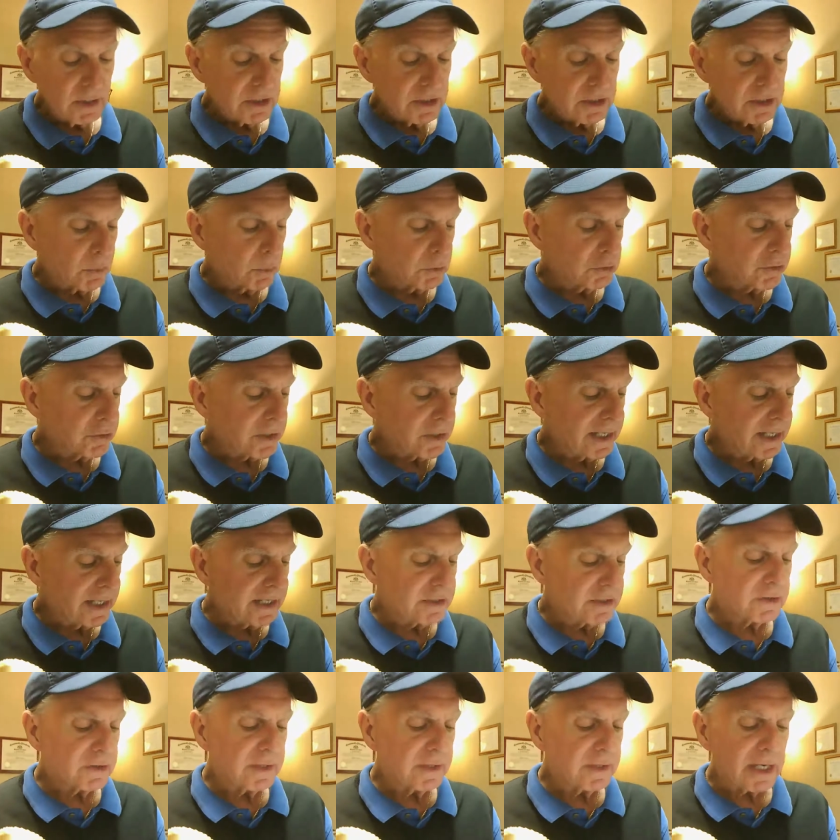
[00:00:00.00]
So we'll try to
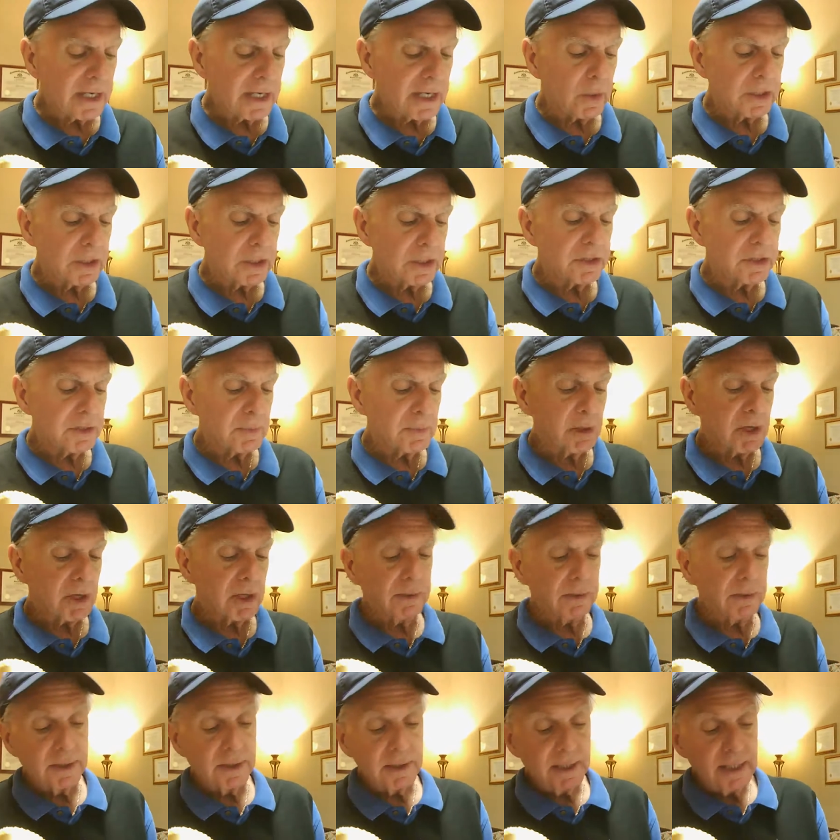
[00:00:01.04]
answer that question tomorrow.
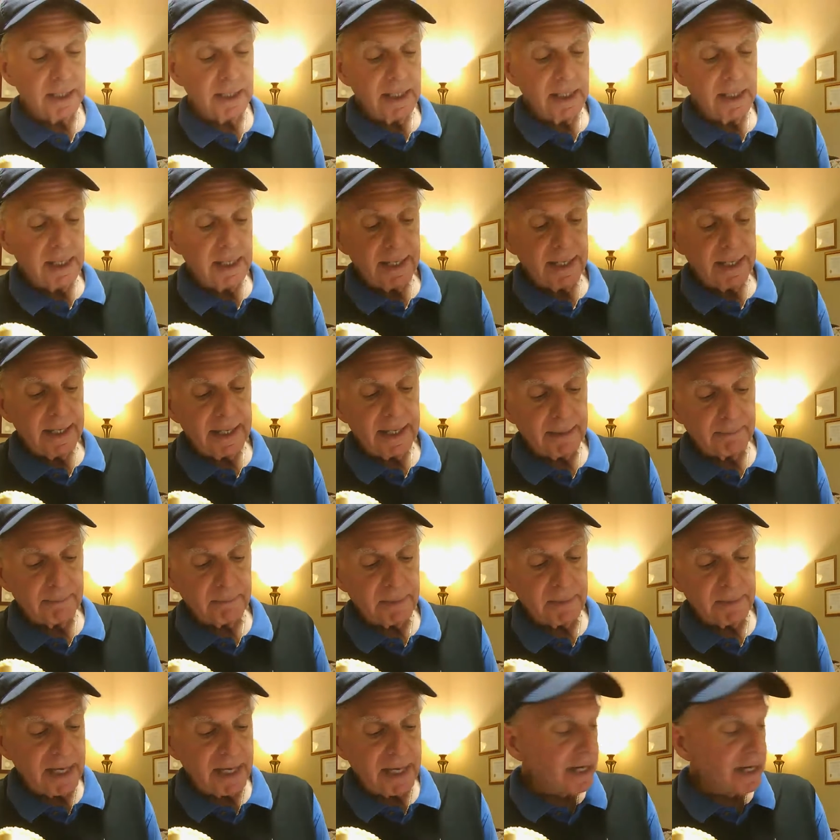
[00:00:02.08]

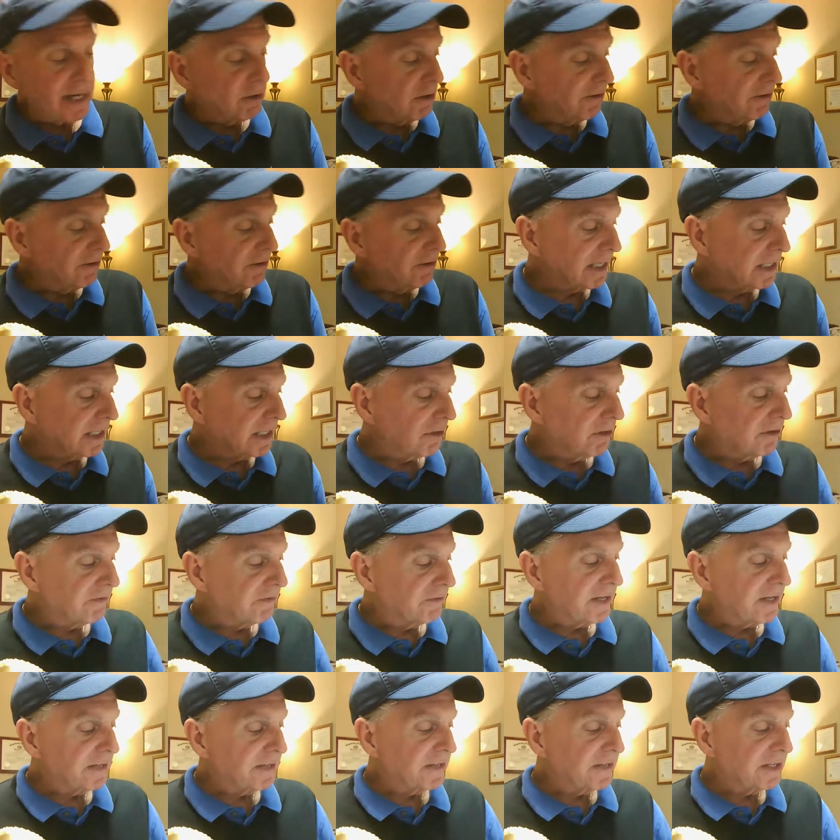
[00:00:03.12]
I don't know if I
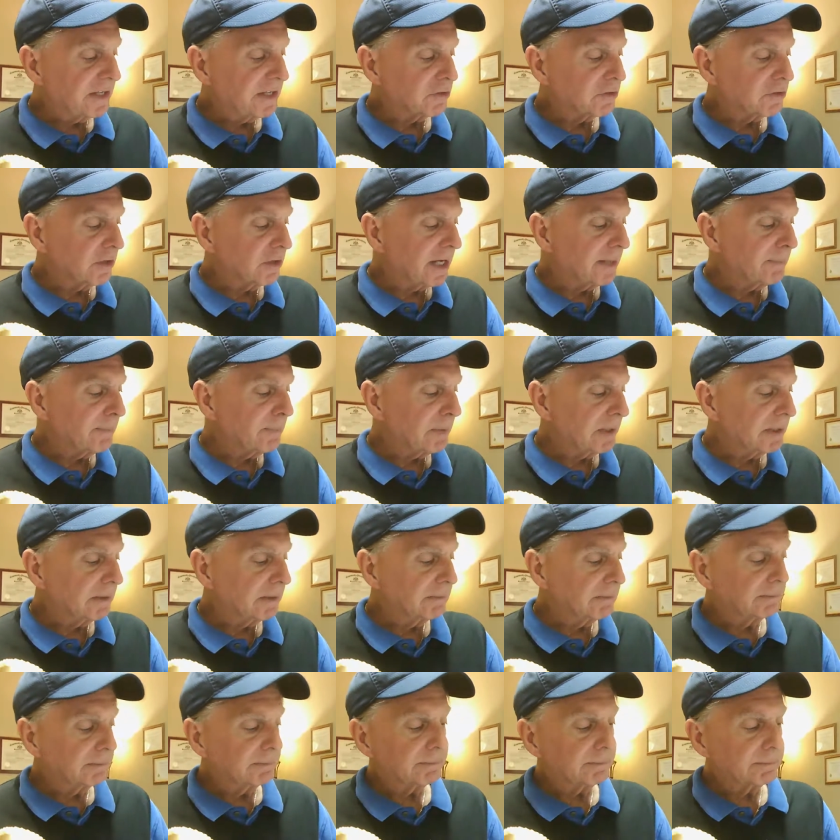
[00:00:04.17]
clarified things or not, but
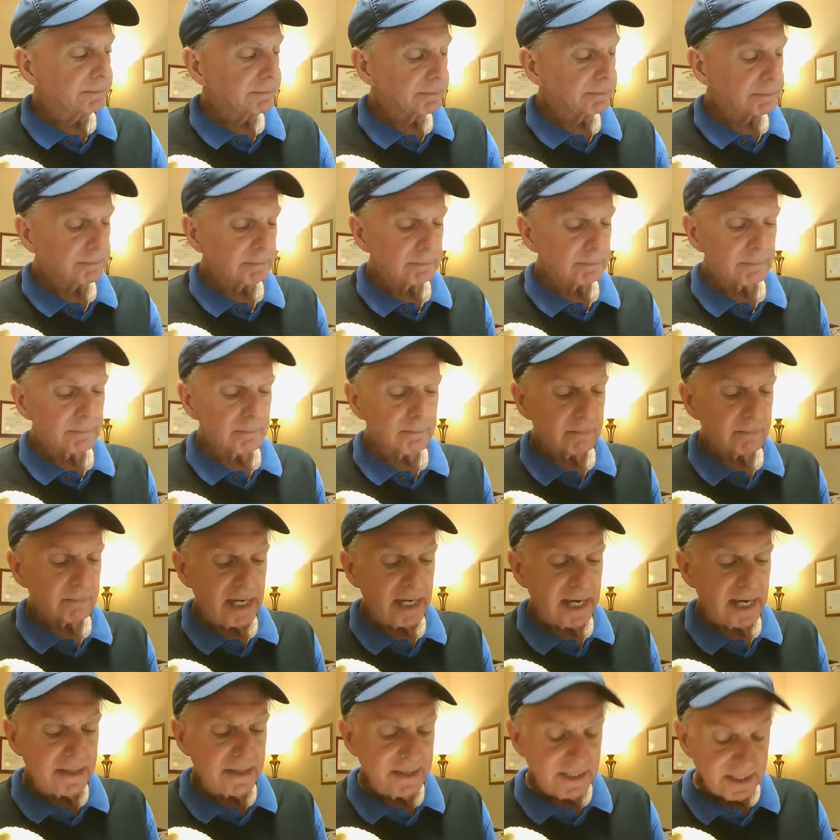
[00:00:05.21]

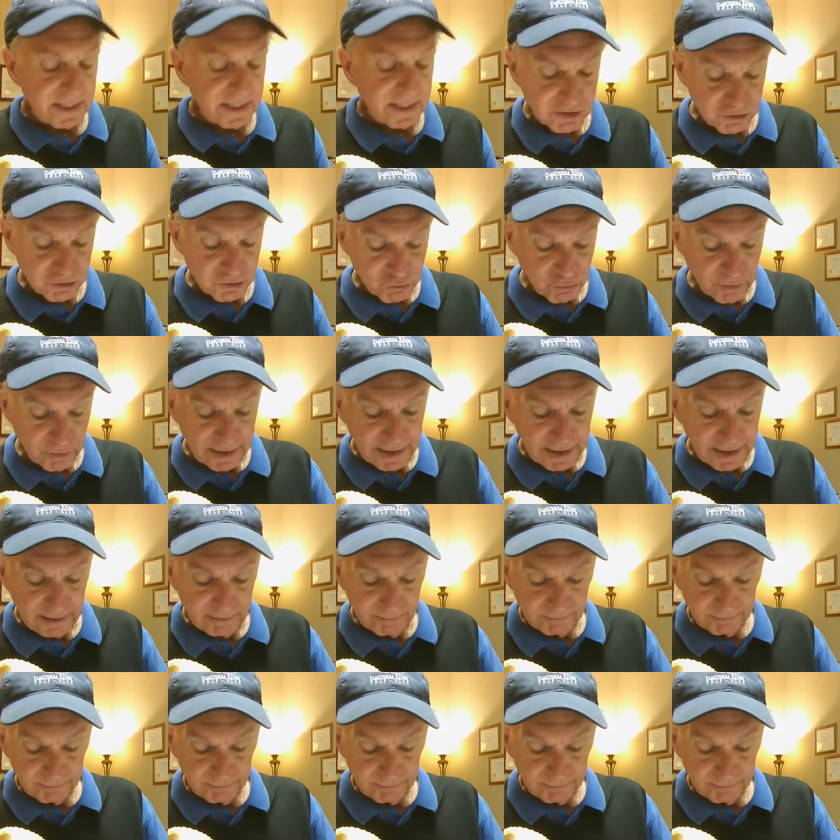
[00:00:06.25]
I think it's intriguing.